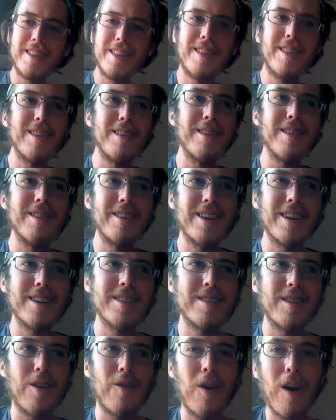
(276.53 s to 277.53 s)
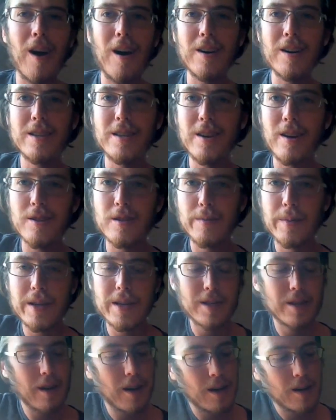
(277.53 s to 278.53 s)
the lyrics are wrong on the ultimate
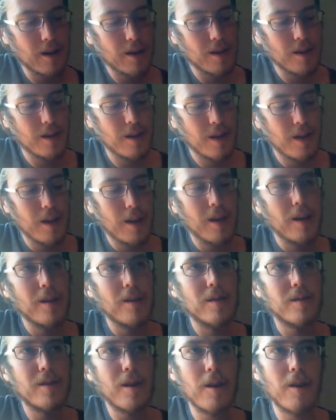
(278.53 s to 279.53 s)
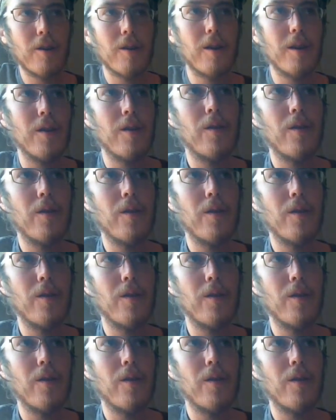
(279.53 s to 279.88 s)
guitar. So